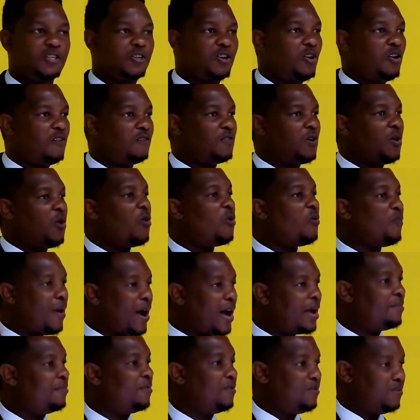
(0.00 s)
of the whole
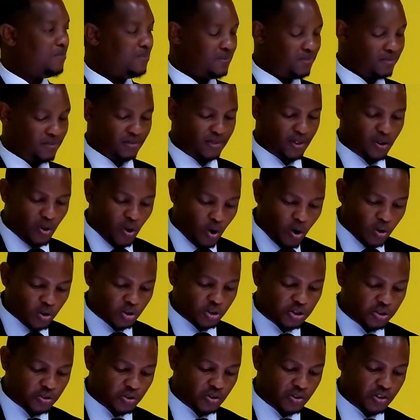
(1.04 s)
Bible, the whole
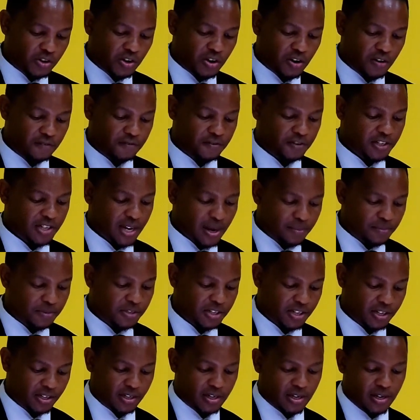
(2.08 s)
story of redemption,